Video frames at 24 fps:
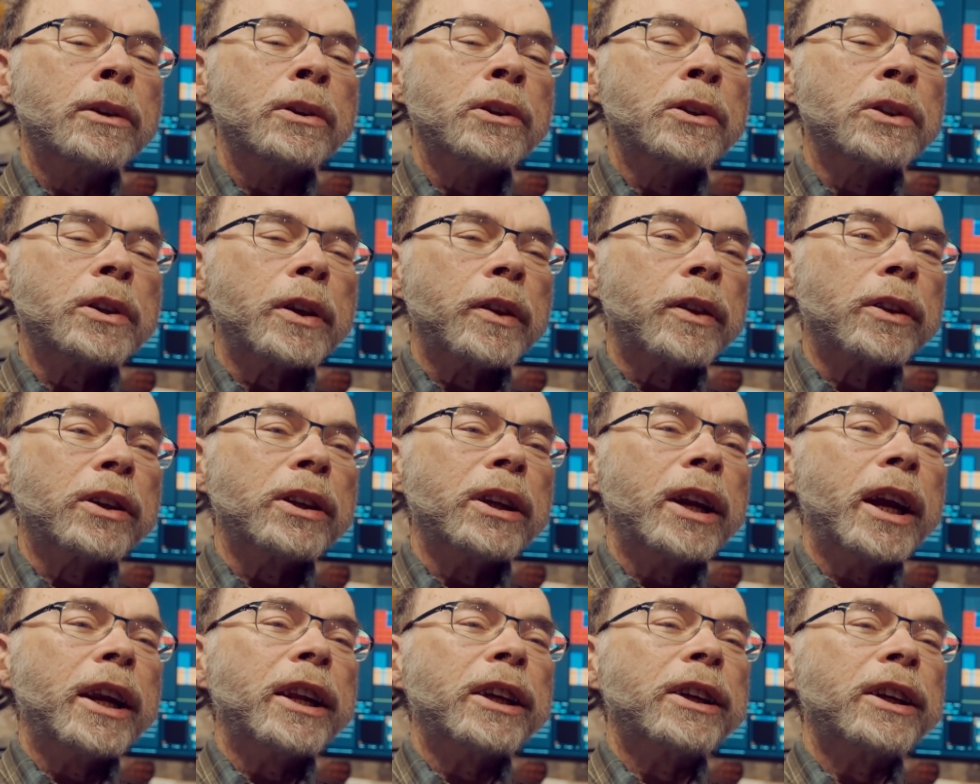Southern
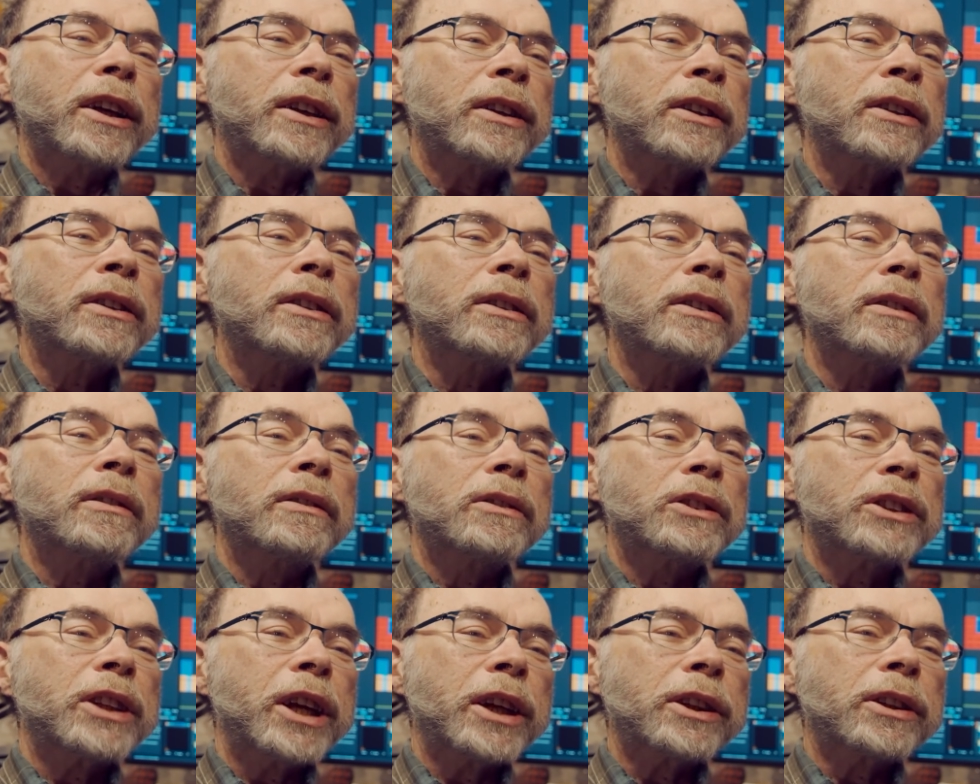Connecticut
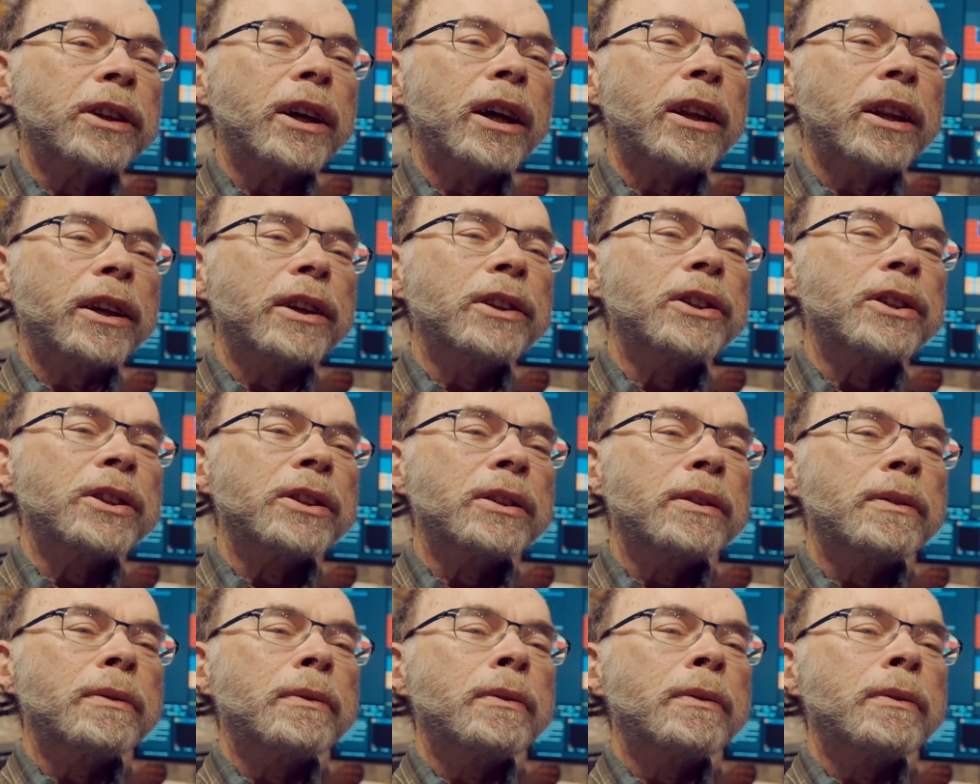State College.